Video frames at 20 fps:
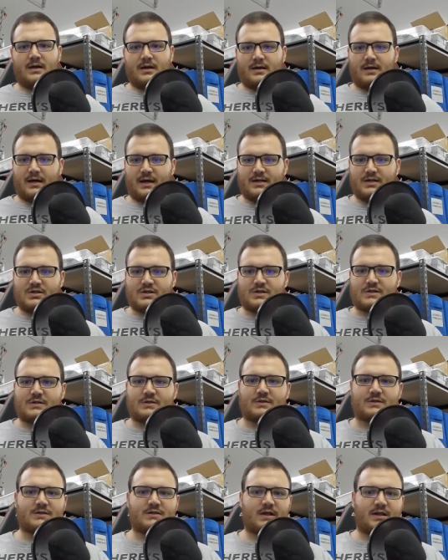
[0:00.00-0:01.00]
I just
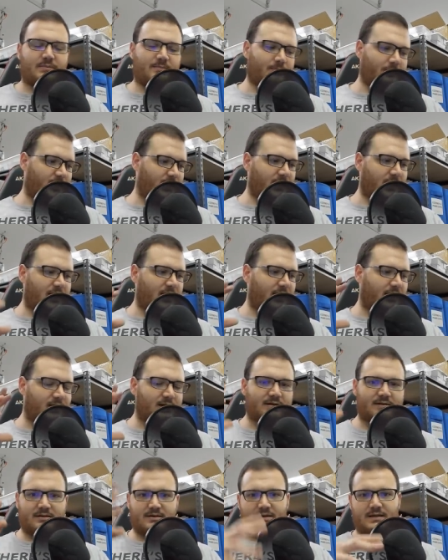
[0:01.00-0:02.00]
hooked up my
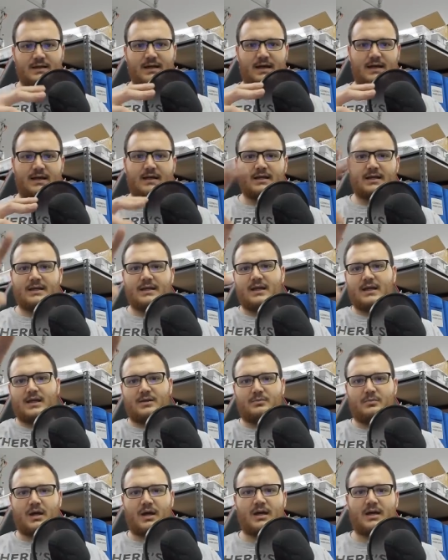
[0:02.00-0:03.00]
Yeti
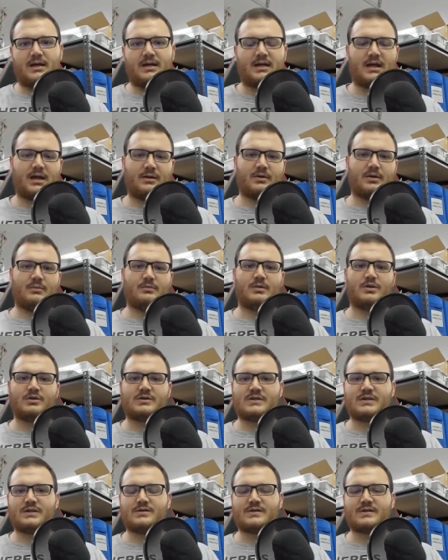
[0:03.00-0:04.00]
and my camera I'm used
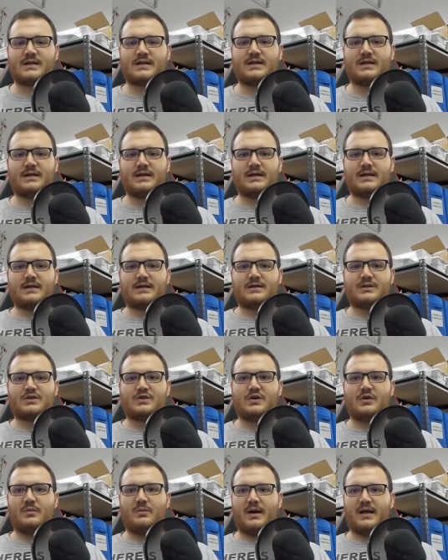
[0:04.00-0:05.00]
to using
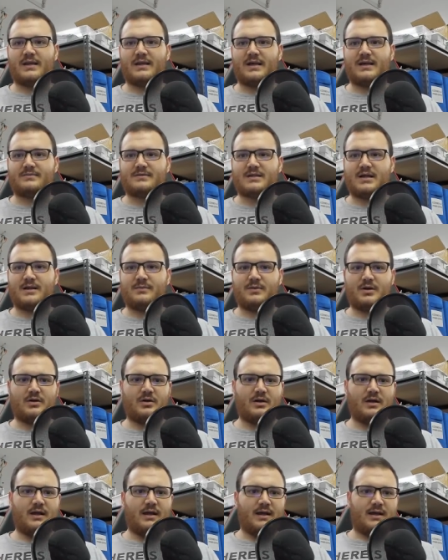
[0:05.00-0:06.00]
to my laptop here.
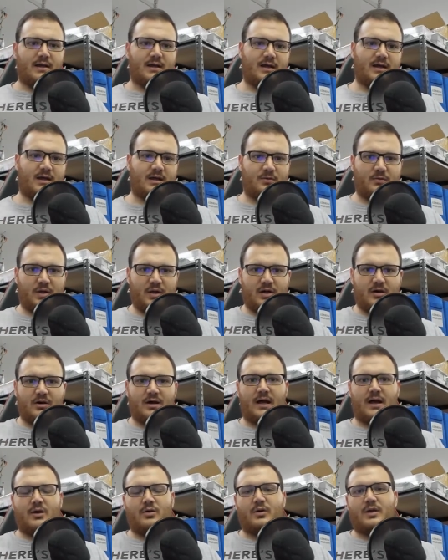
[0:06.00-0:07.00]
And we are
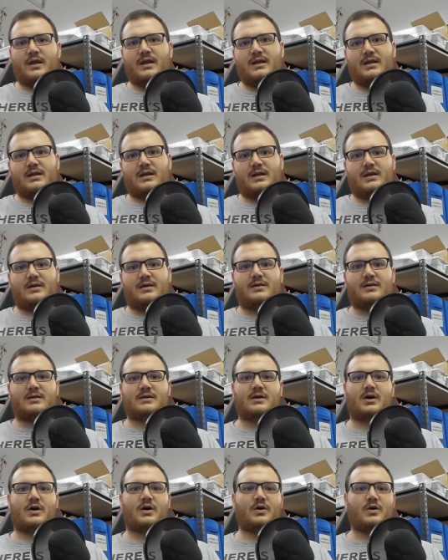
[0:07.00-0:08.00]
out in
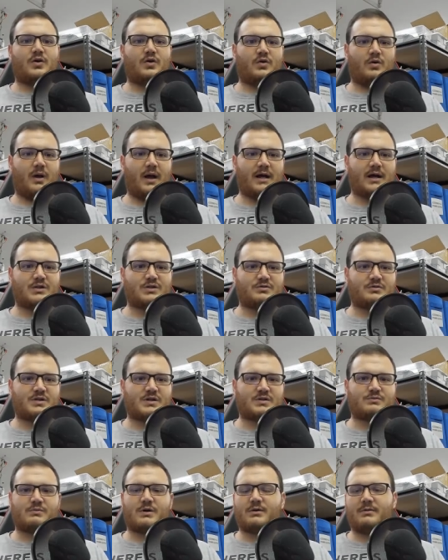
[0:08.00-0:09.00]
our garage, which
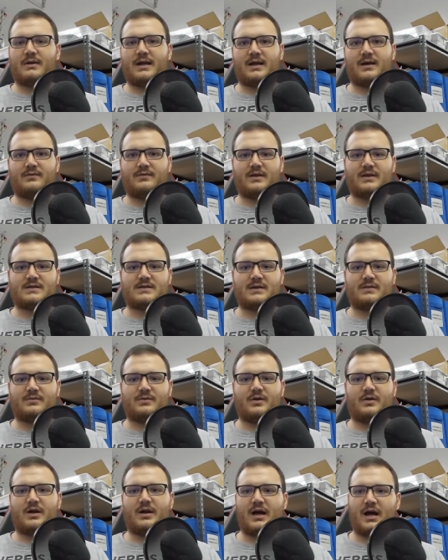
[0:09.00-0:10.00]
is where we have the
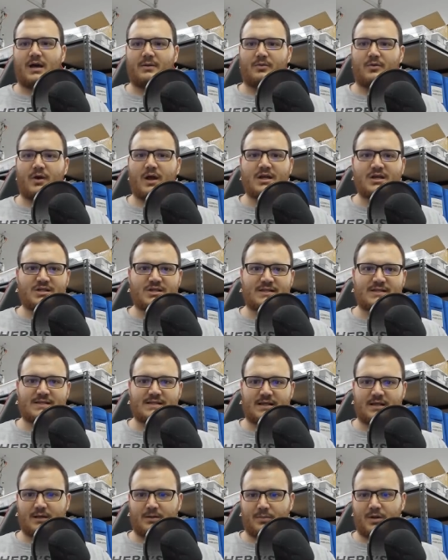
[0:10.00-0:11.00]
temporary operations
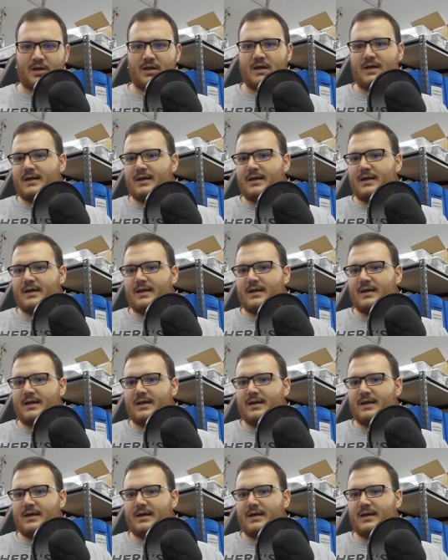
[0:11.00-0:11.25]
set up.